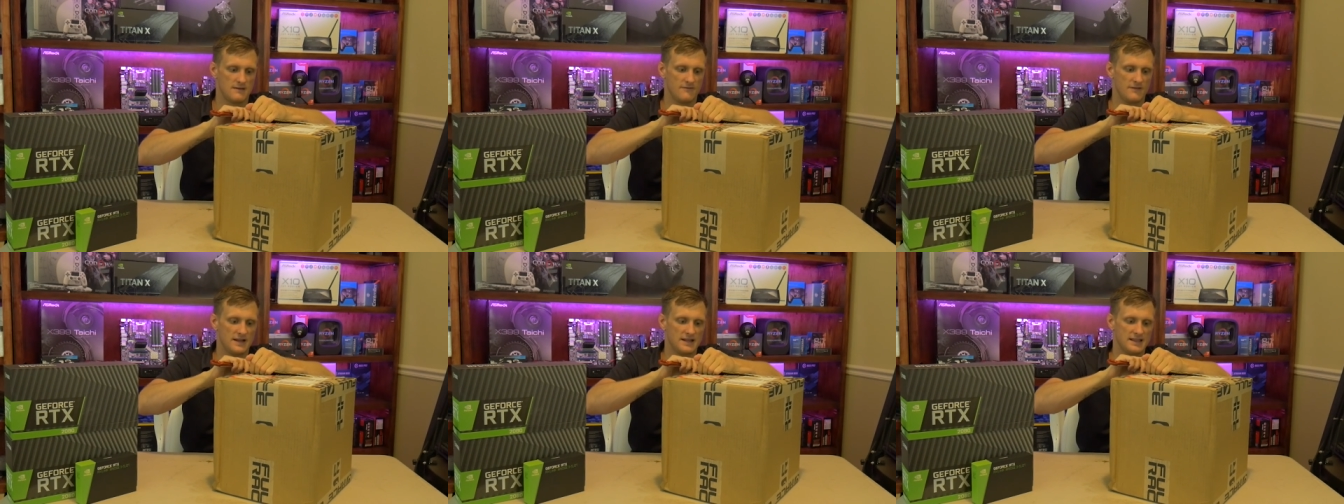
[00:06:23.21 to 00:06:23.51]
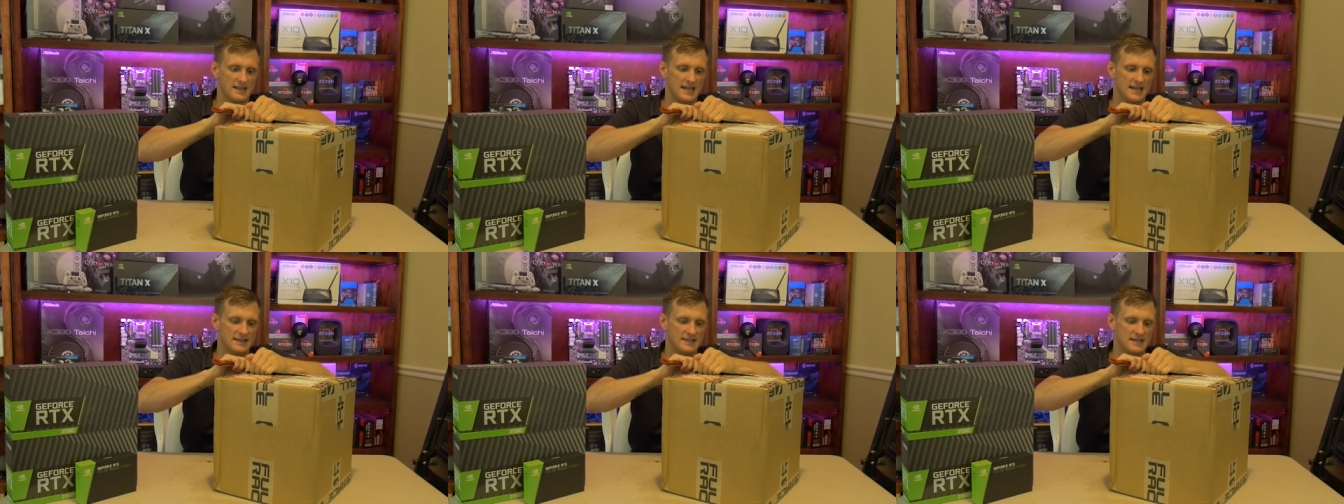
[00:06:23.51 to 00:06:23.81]

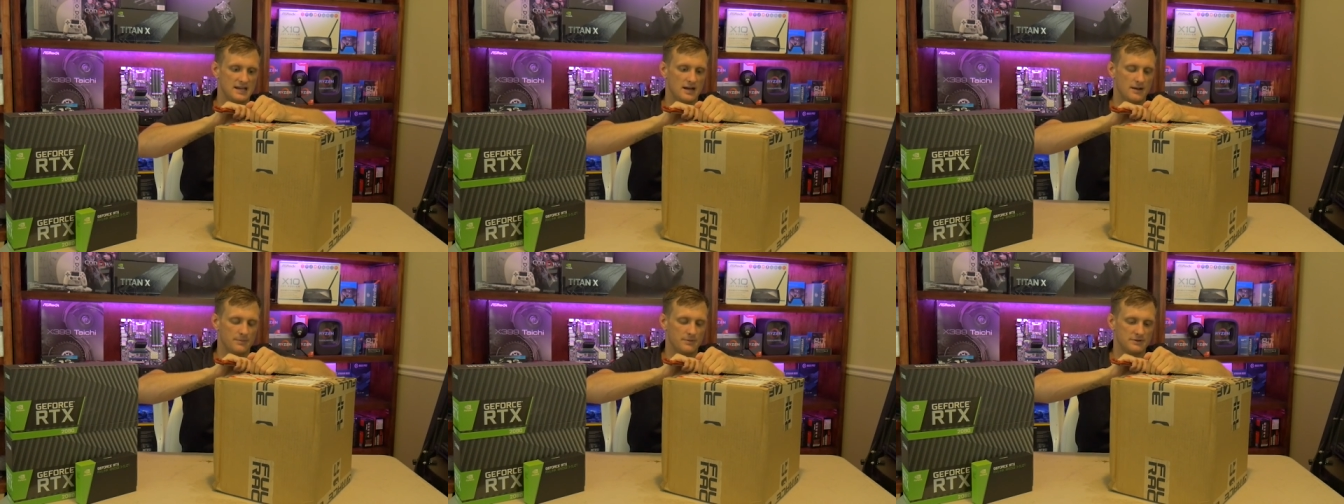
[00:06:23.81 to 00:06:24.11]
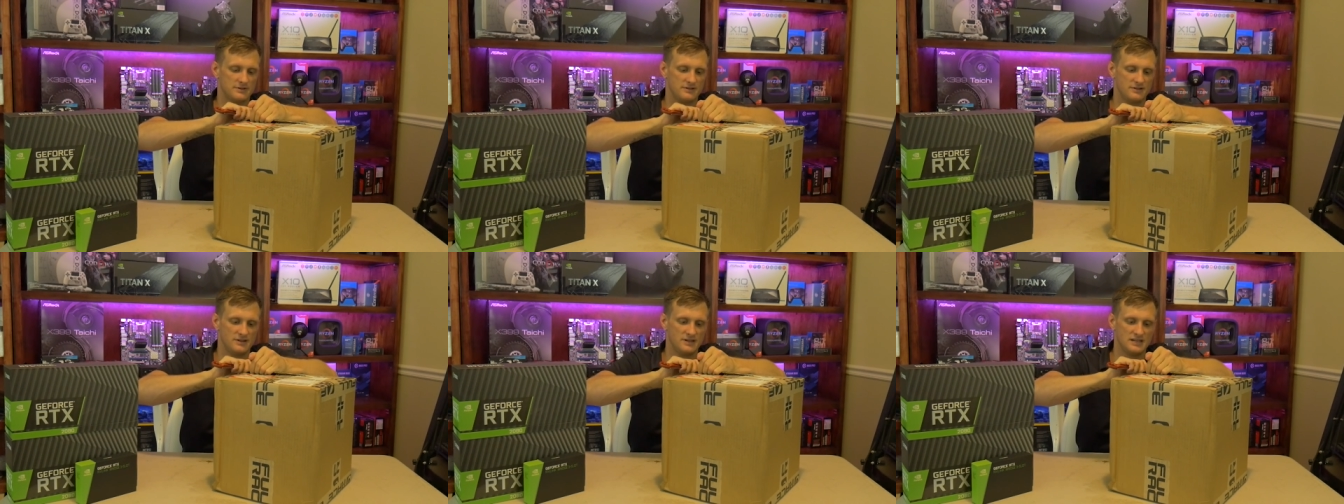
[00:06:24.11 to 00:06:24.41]
Finally had the
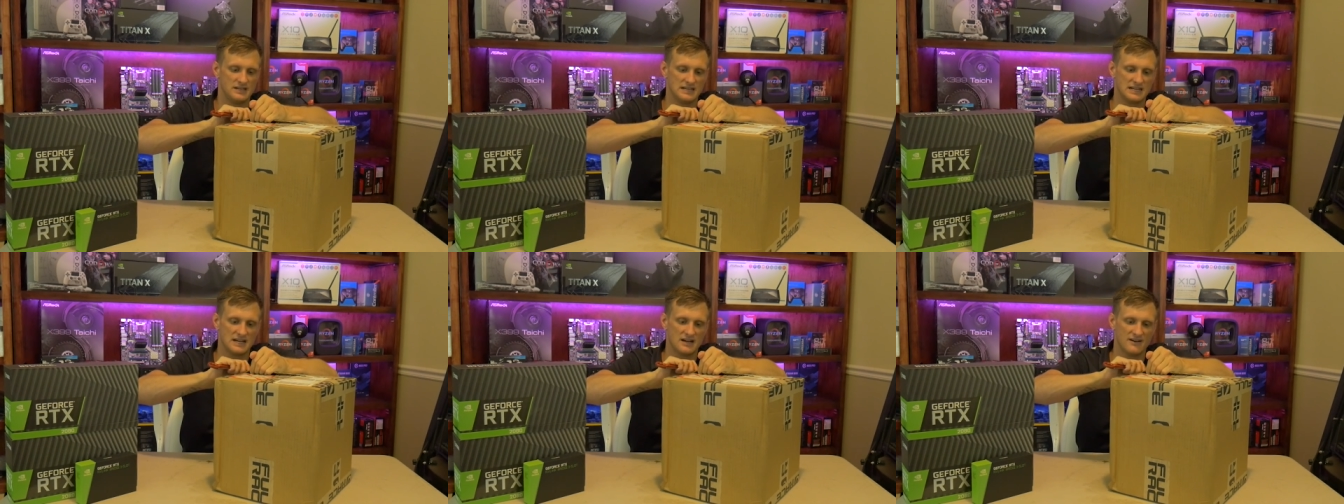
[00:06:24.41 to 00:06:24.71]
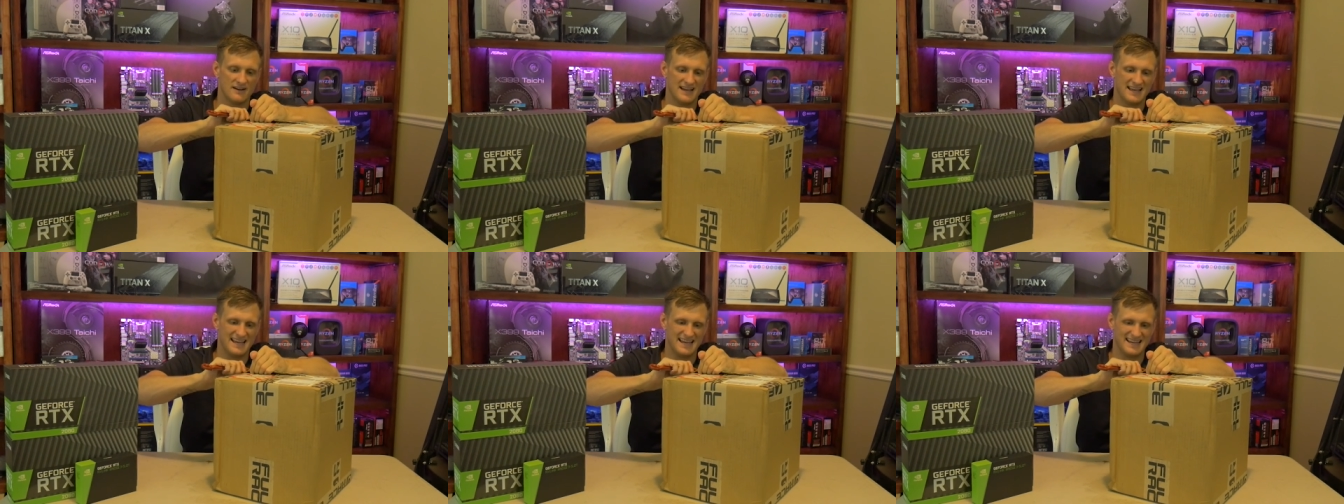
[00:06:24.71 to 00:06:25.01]
opportunity to
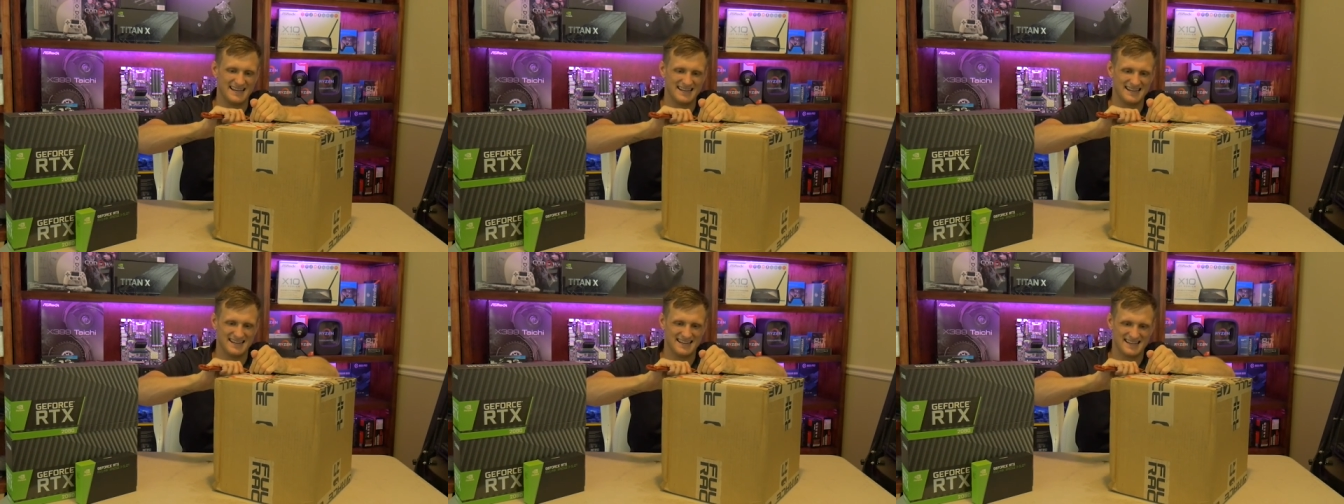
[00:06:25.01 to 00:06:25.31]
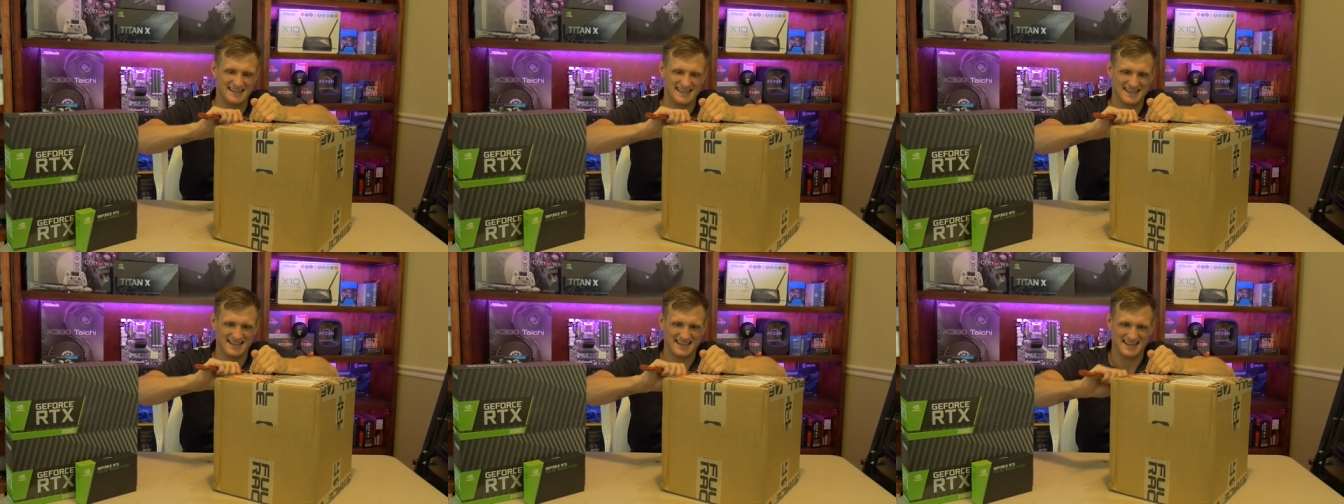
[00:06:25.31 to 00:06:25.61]
go ahead
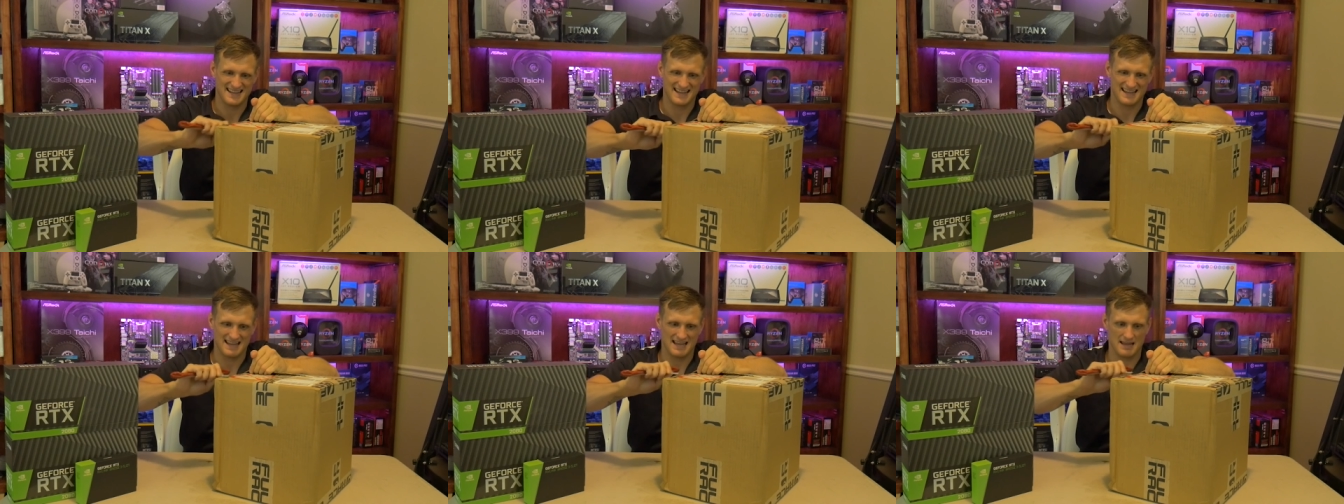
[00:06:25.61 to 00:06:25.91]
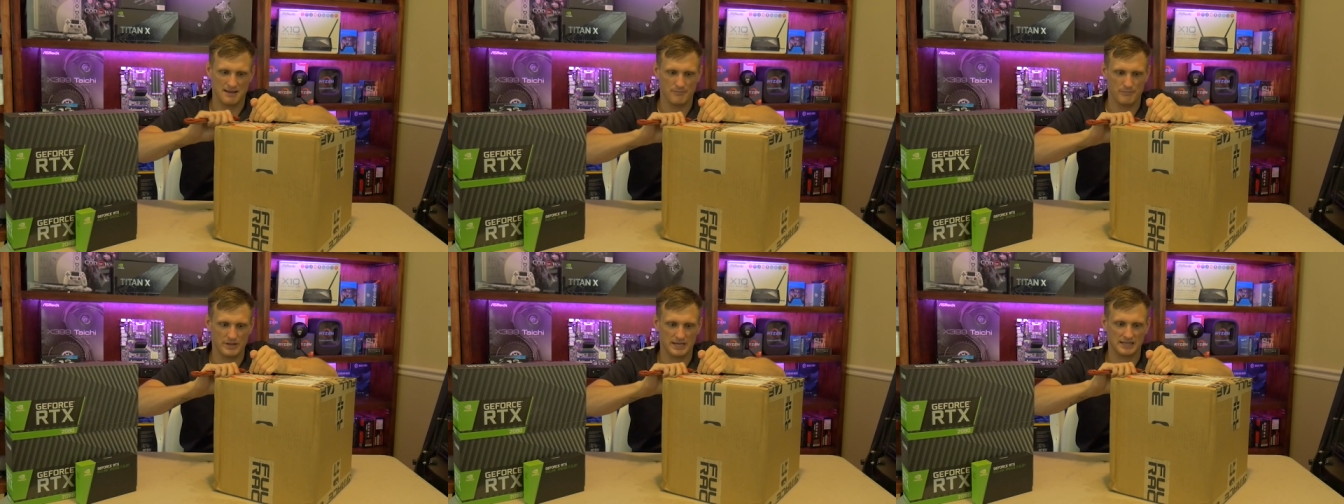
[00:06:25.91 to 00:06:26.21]

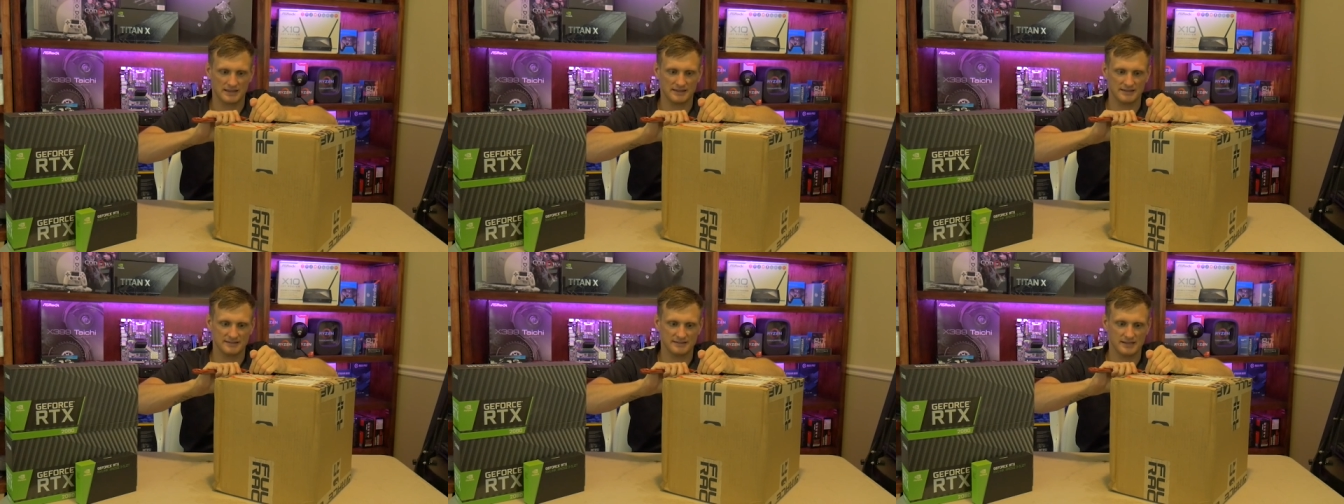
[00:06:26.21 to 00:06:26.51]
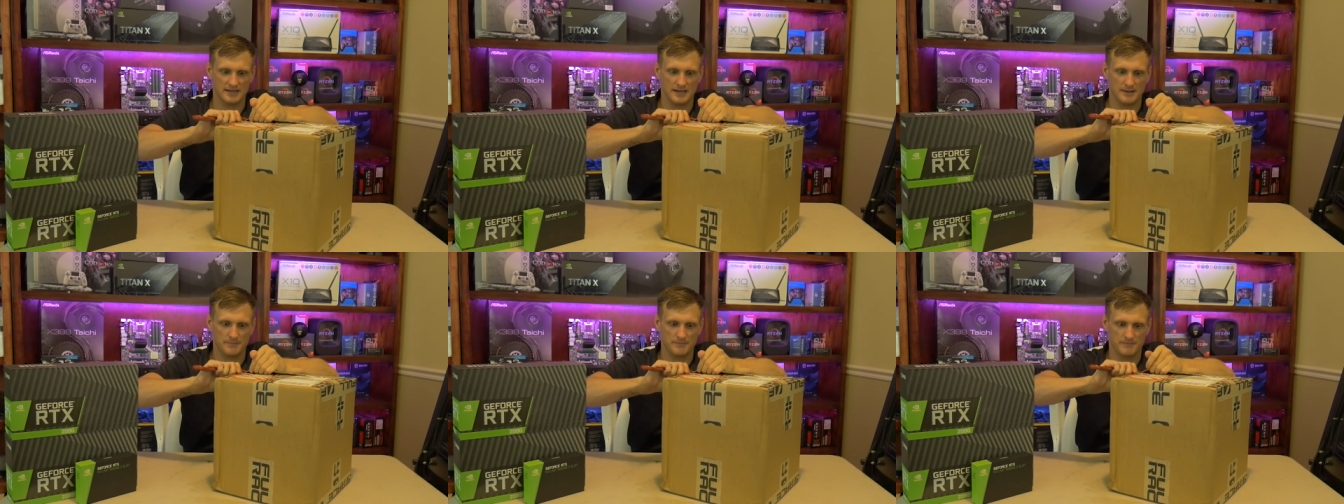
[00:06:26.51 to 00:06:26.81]
and pick this
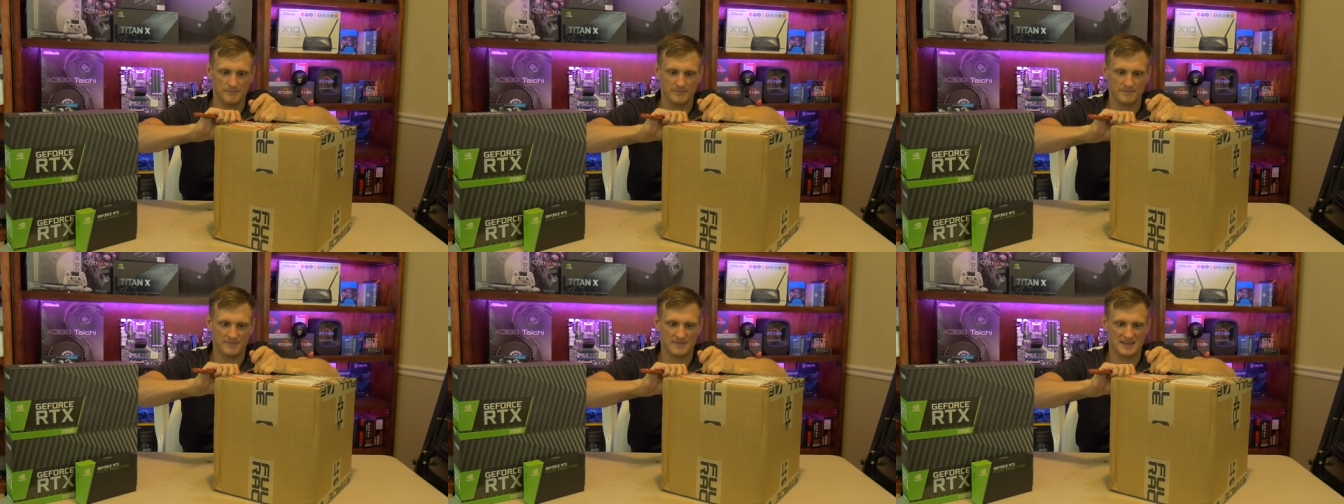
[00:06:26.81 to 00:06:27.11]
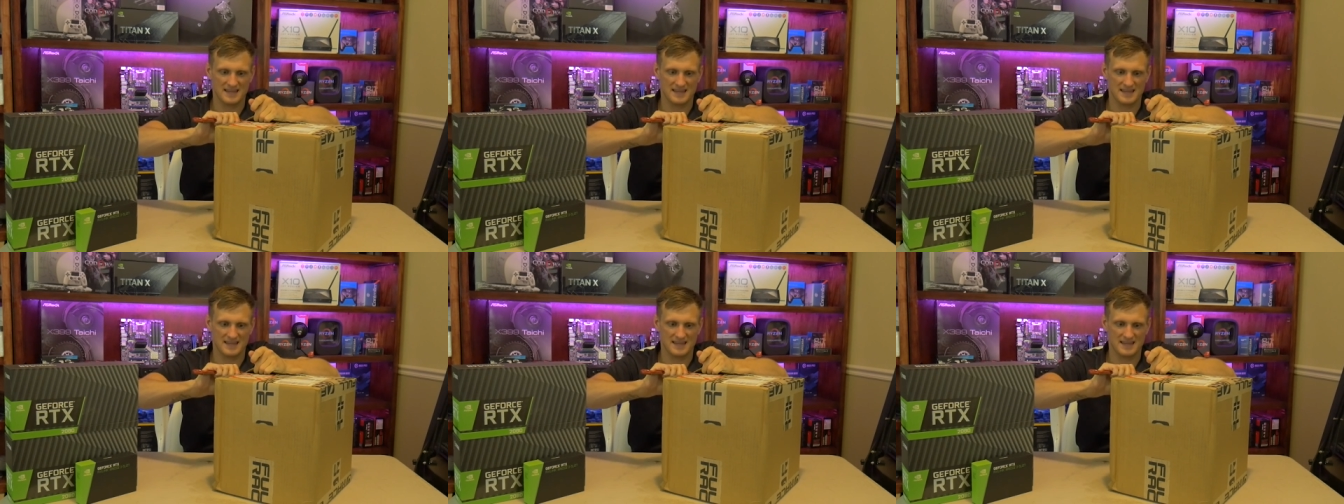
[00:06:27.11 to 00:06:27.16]
up.